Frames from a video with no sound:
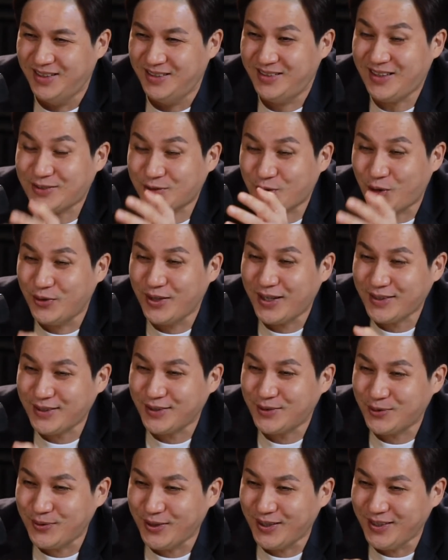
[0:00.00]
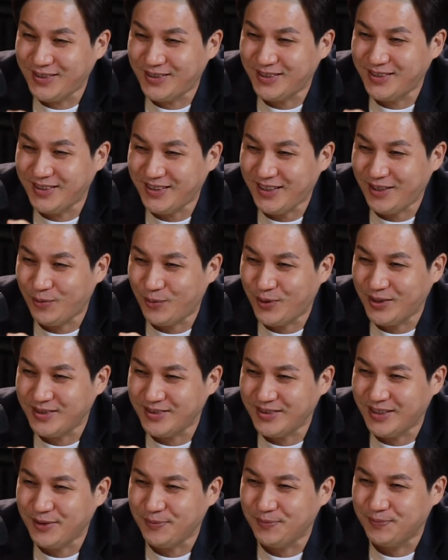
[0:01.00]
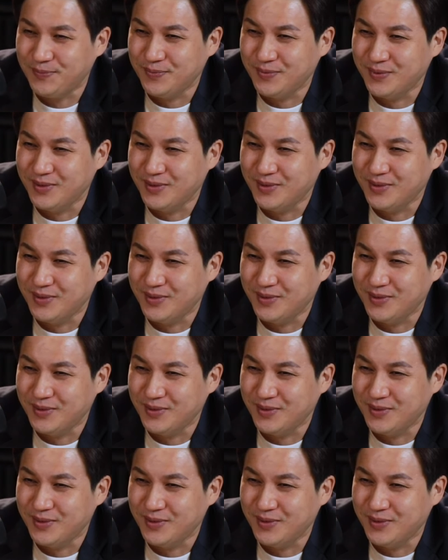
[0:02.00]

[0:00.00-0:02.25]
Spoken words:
that's connected to the internet at one time.